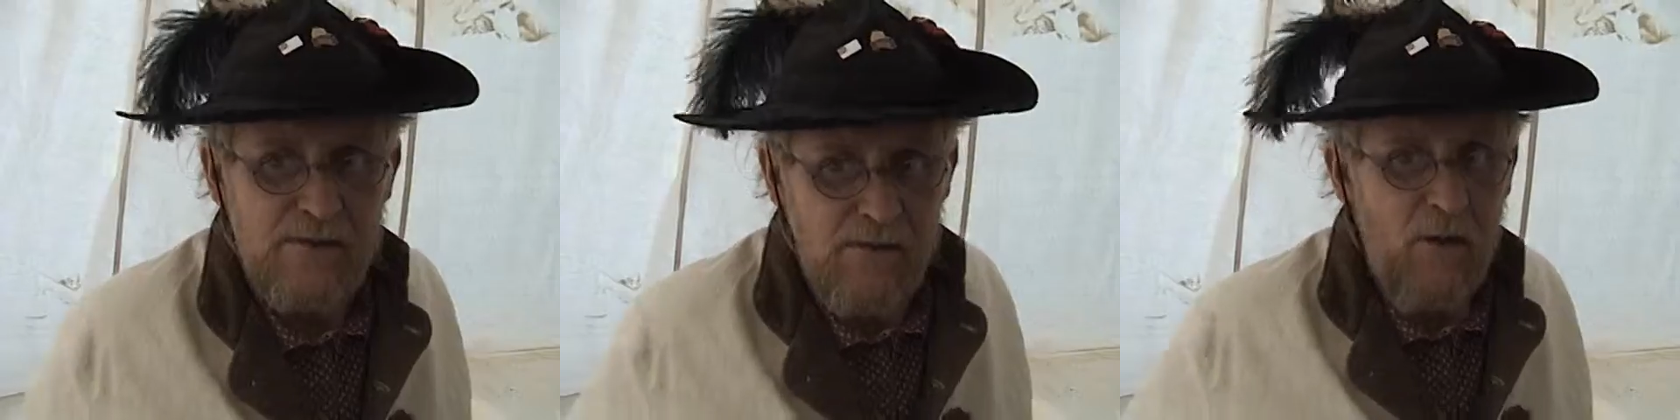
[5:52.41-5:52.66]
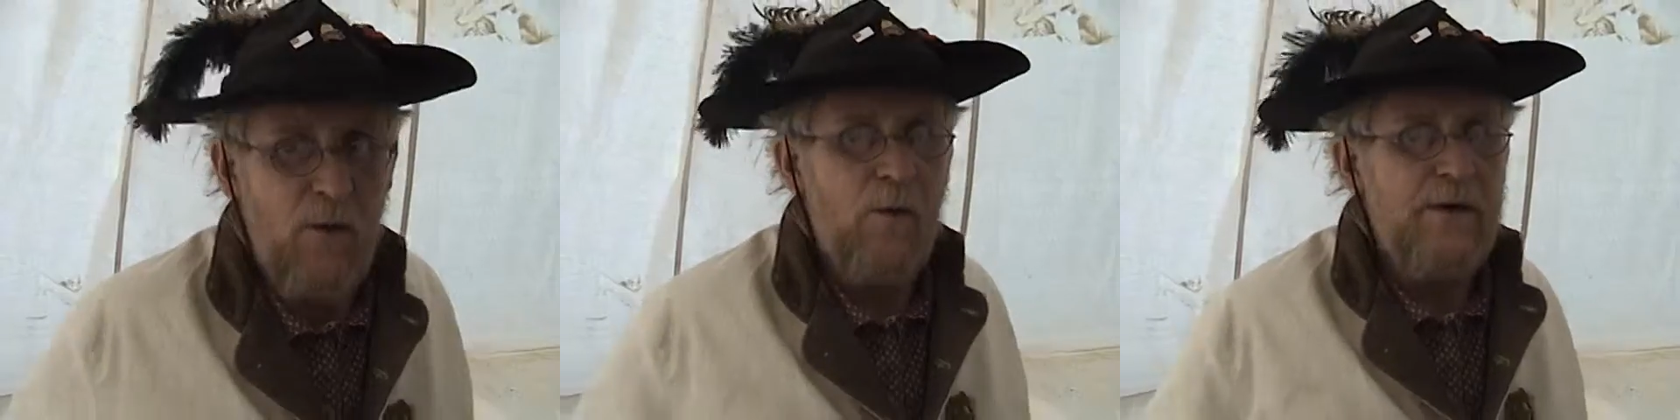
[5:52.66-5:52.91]

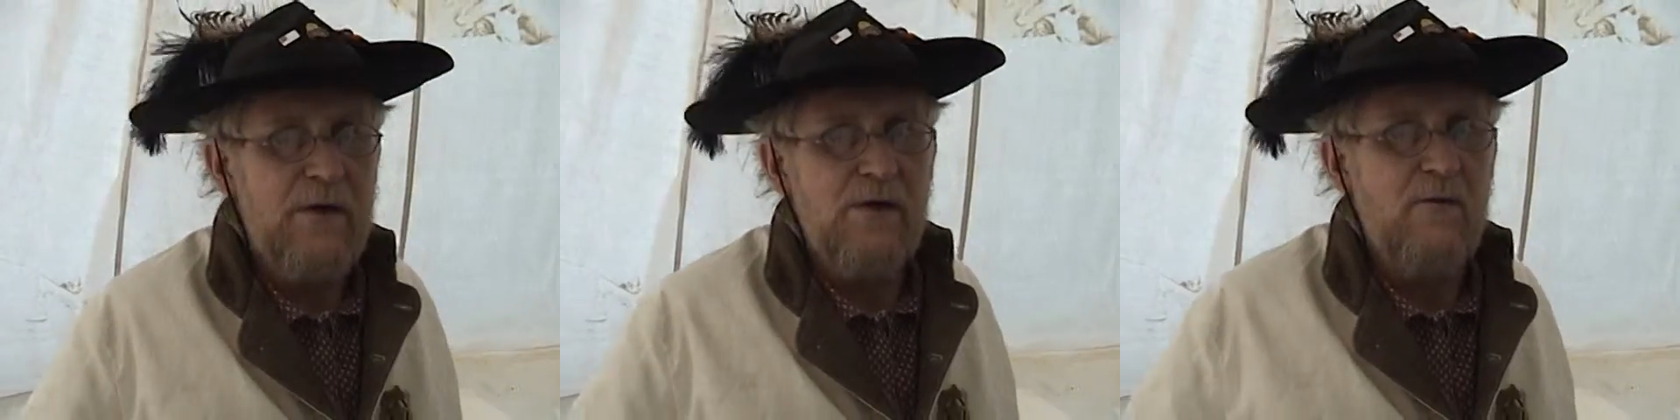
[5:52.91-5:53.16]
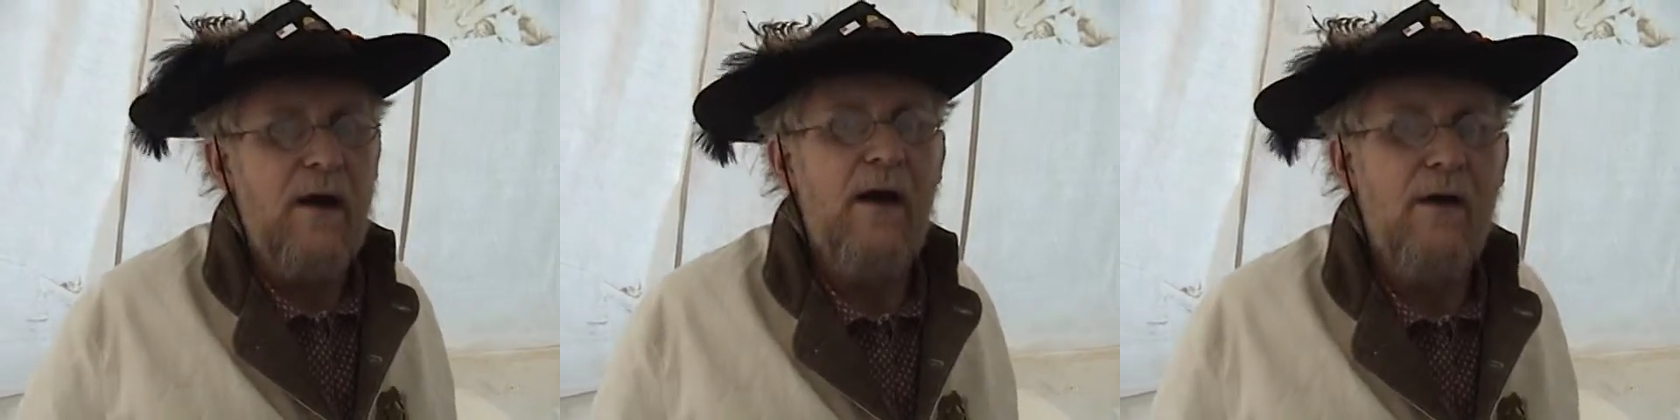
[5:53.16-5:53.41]
all year
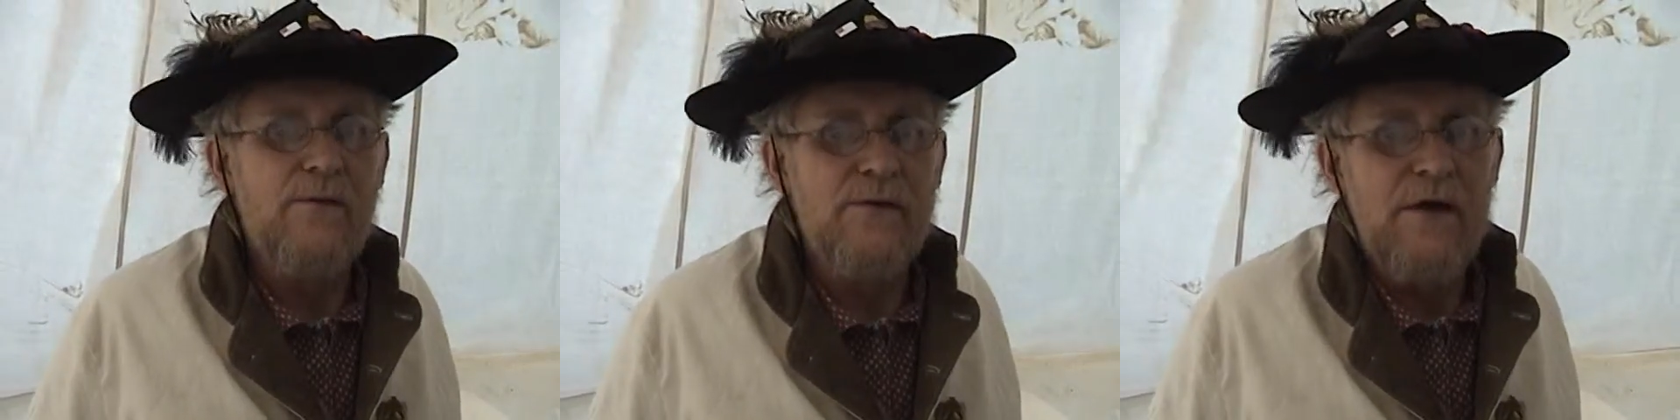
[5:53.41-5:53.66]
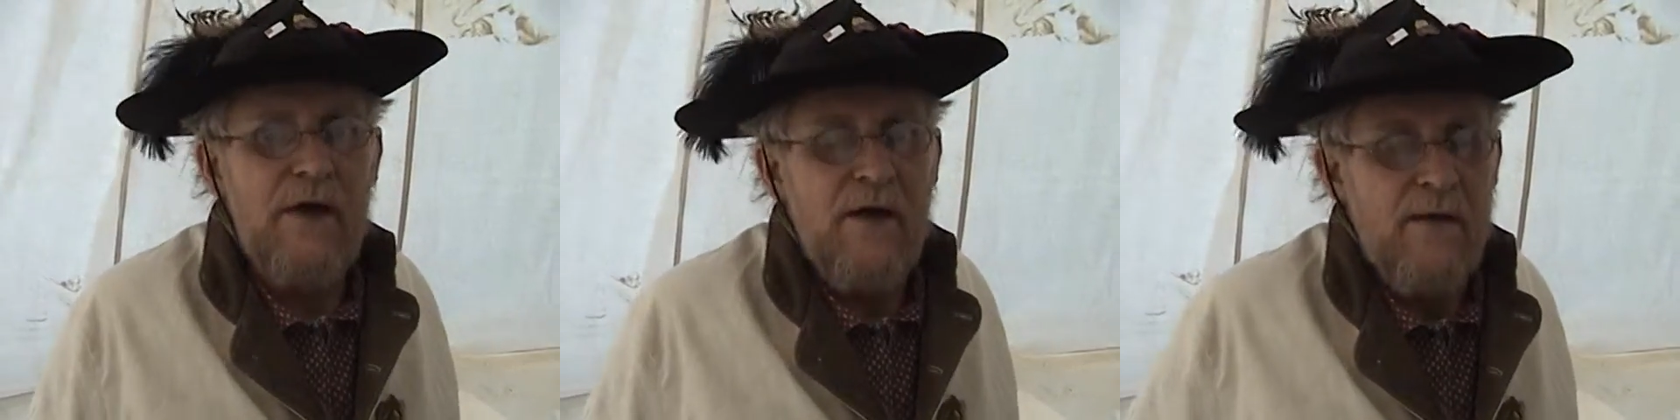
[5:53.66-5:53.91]
round,
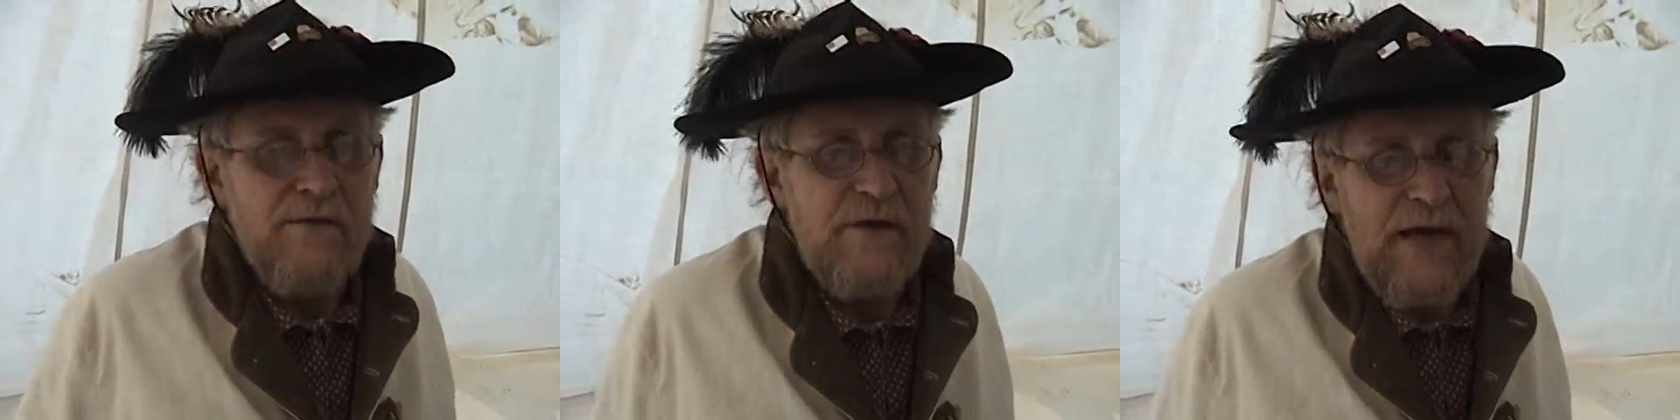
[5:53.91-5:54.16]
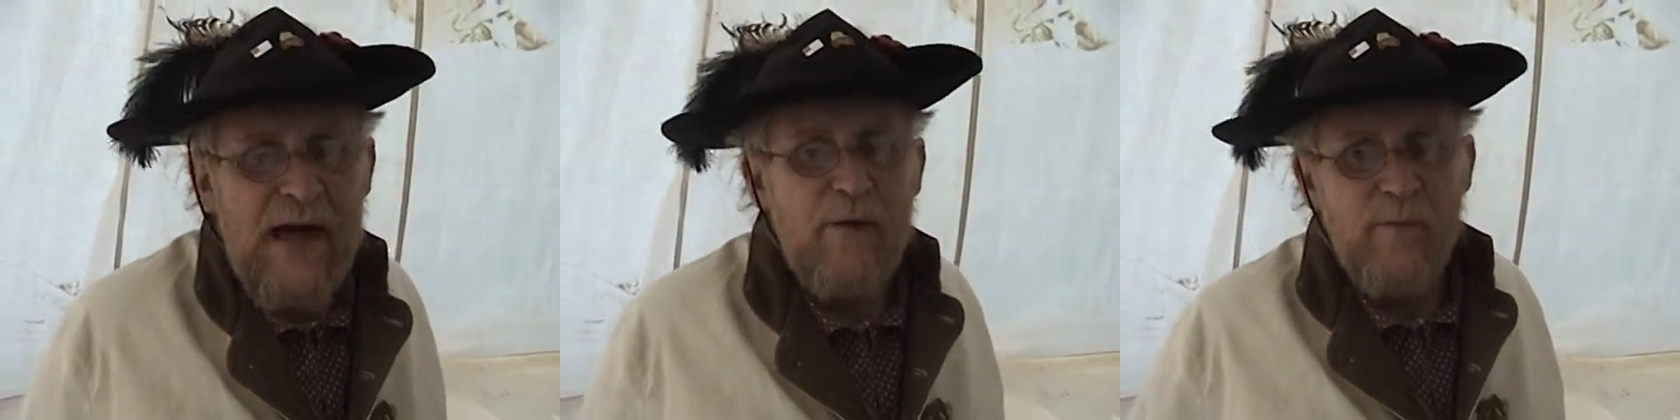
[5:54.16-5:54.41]
the
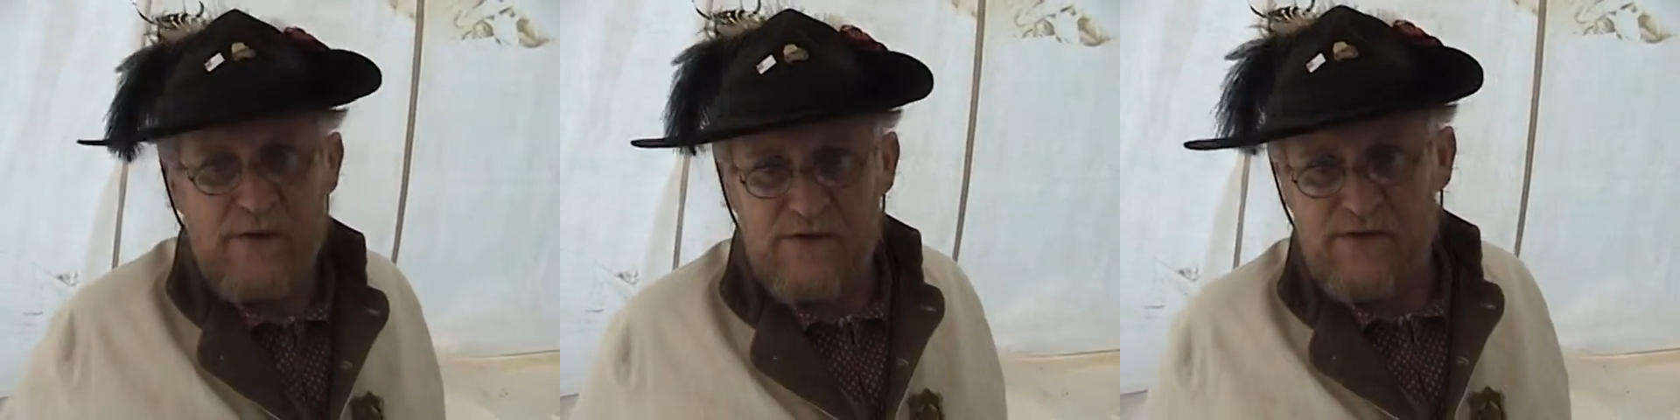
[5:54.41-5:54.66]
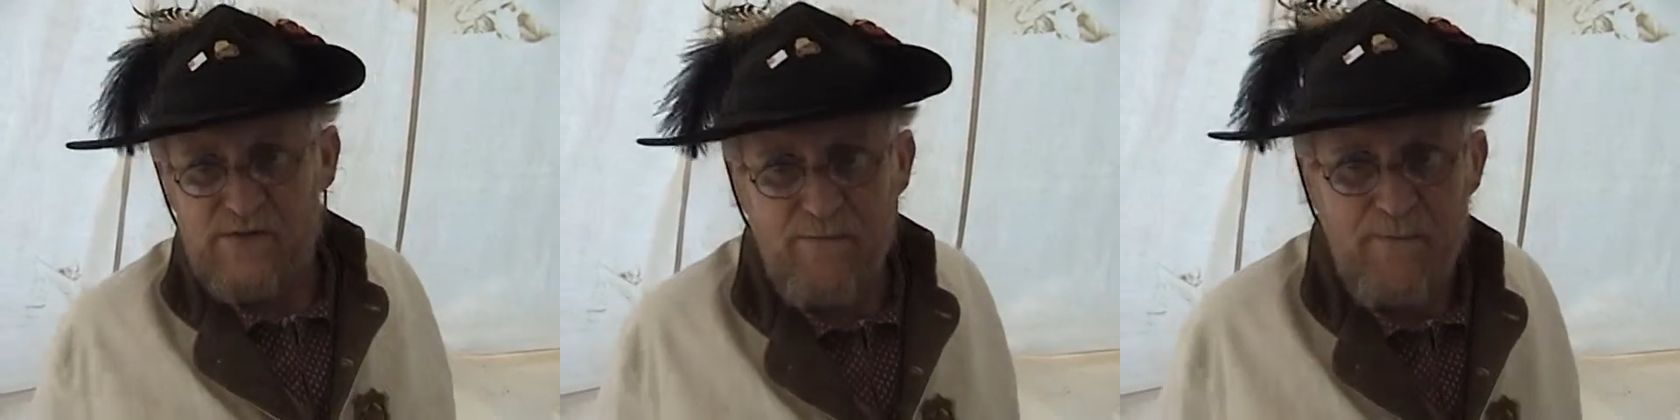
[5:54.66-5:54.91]

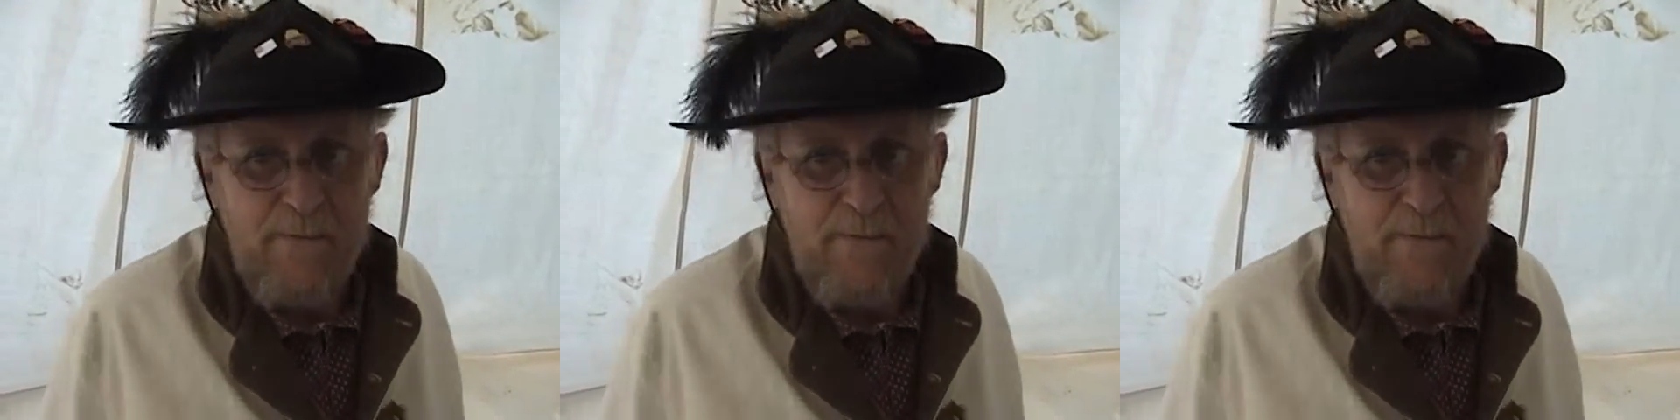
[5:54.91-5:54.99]
Laubens.